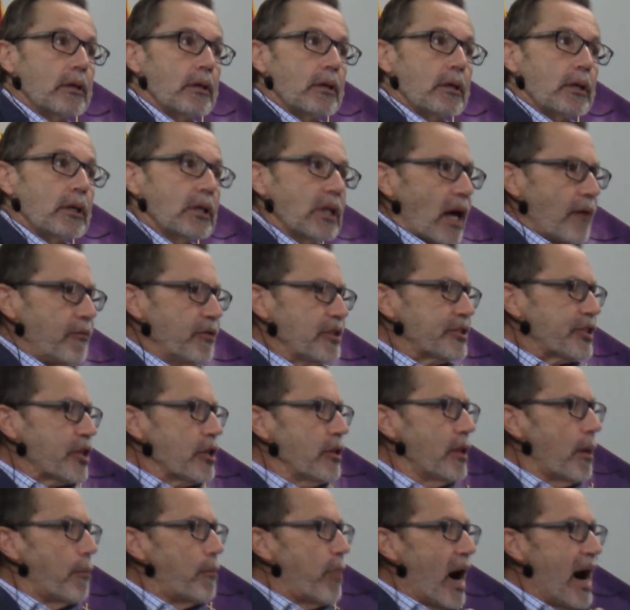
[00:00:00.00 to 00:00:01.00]
Love is
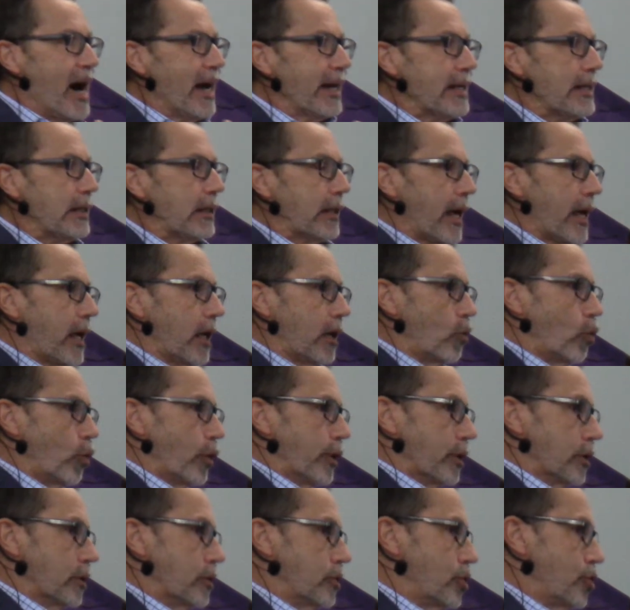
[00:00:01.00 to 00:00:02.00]
in the body
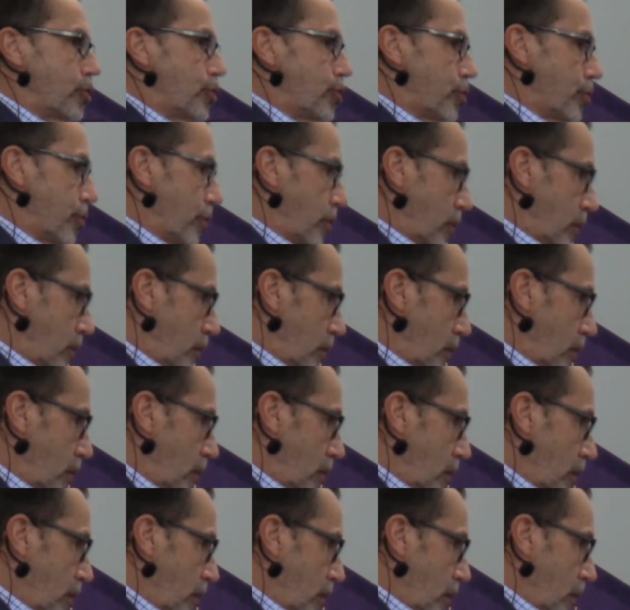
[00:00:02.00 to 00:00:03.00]
language.
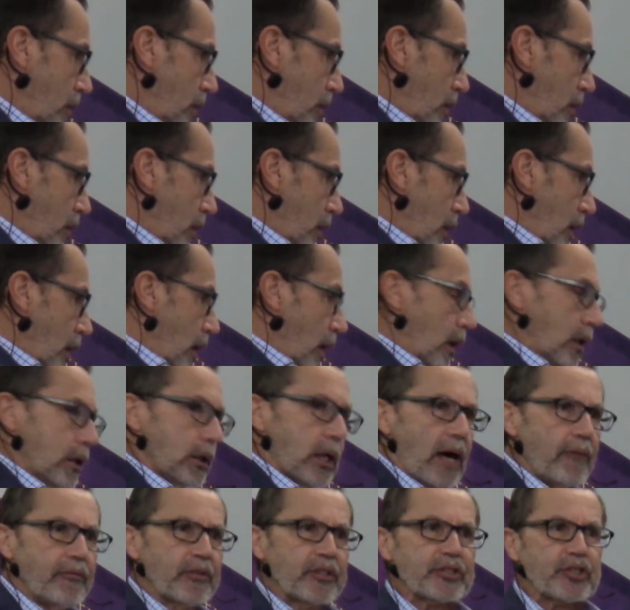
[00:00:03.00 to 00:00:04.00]

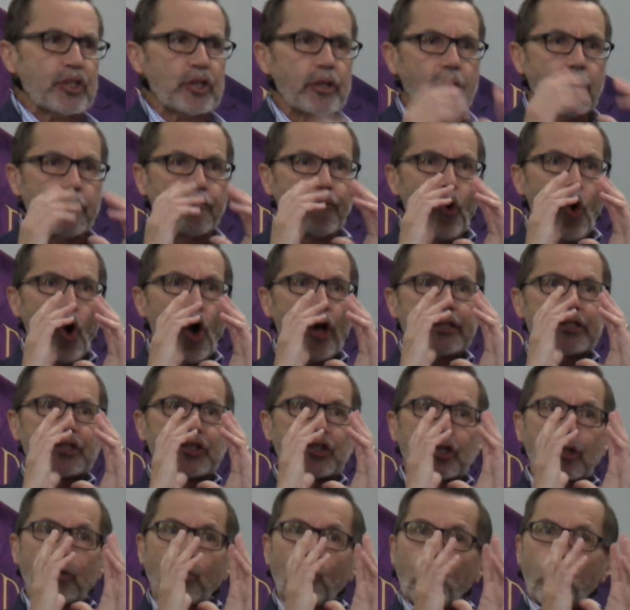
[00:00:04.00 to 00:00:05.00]
Love is in the
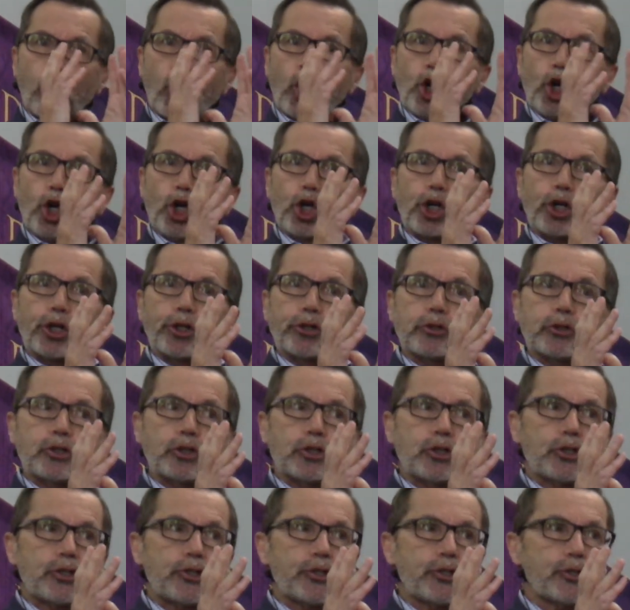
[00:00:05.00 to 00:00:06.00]
voice and
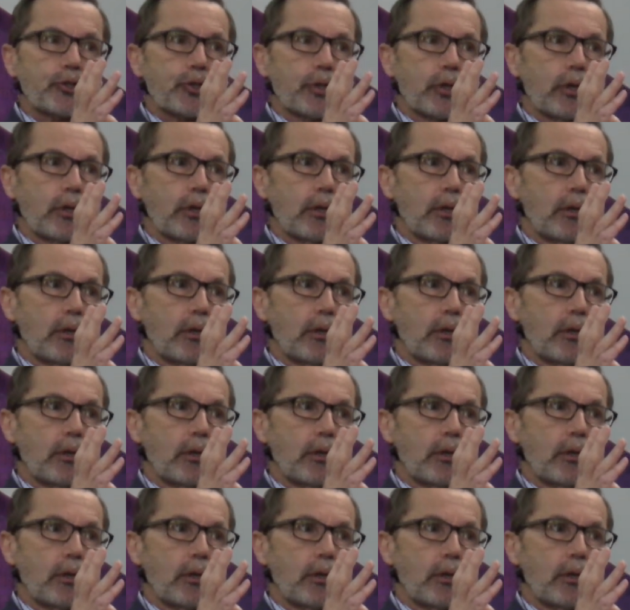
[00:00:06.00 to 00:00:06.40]
words.